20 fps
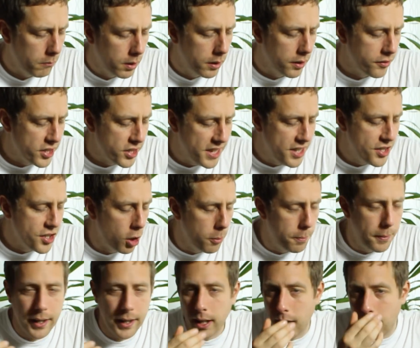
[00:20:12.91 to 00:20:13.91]
the tea's
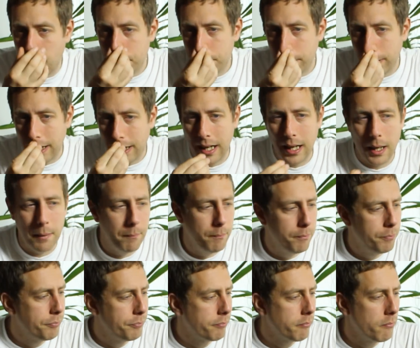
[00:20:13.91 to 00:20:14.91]
opening up.
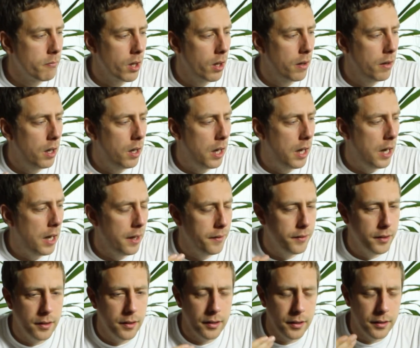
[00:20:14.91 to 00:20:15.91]

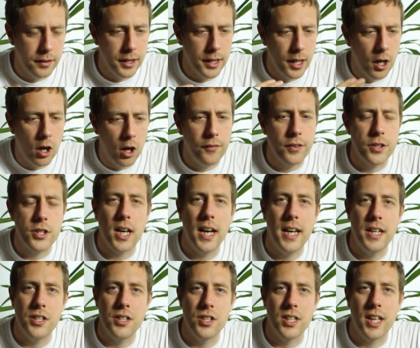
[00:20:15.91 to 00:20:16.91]
The
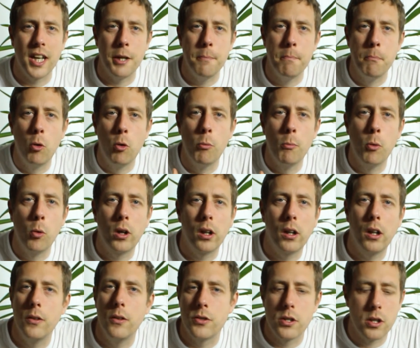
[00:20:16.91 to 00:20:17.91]
aftertaste is getting more and more
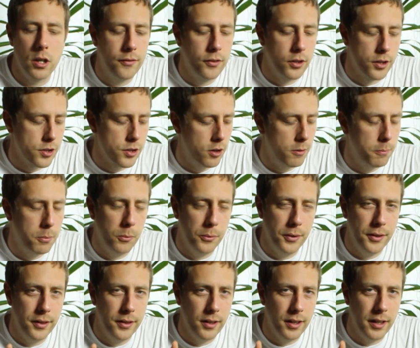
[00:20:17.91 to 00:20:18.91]
close. So, for example,
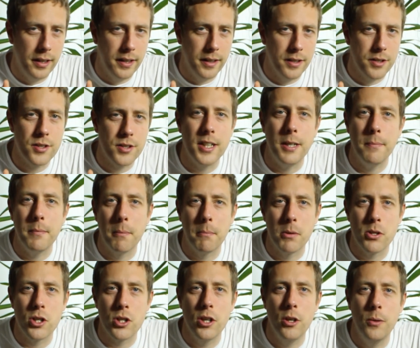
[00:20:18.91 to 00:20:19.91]
in steep
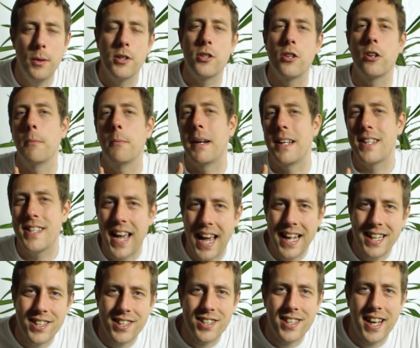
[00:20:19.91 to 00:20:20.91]
number 2, it took about
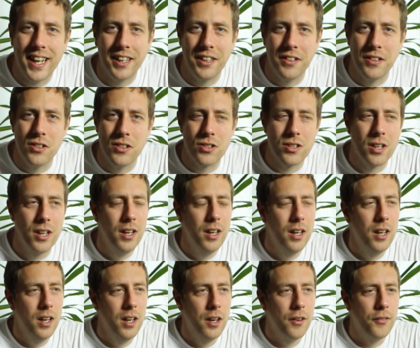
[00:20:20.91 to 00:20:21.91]
10 seconds
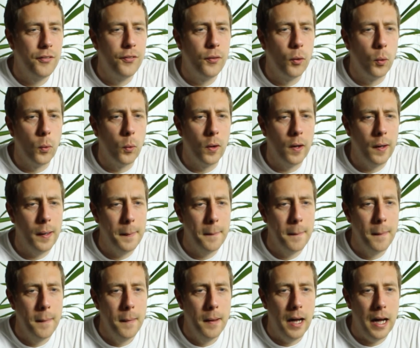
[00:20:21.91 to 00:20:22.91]

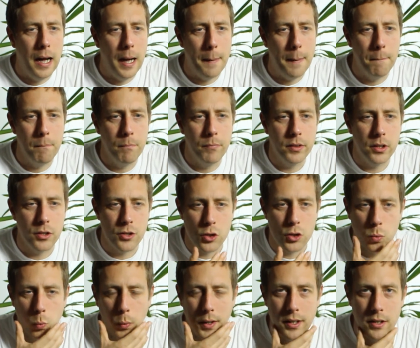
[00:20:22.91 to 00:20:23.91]
for the
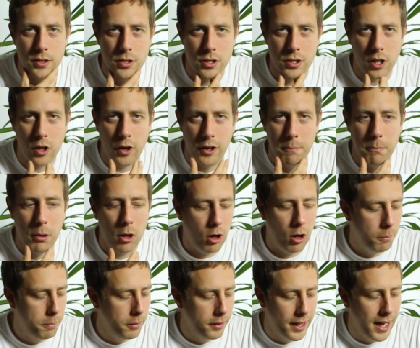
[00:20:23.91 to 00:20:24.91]
sweetness to kind of
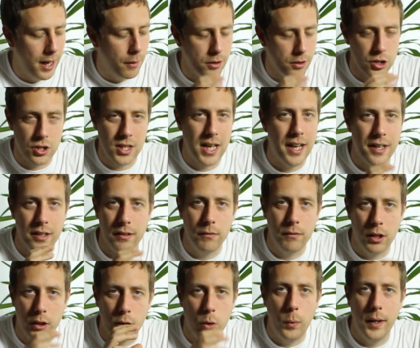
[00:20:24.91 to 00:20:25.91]
pop, and now I just had
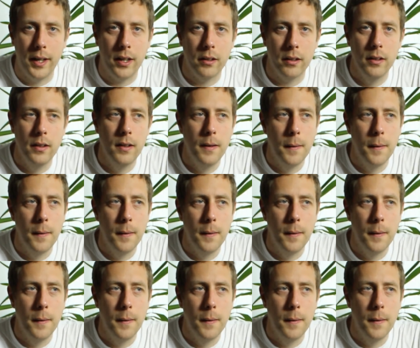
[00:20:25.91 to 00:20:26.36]
a quick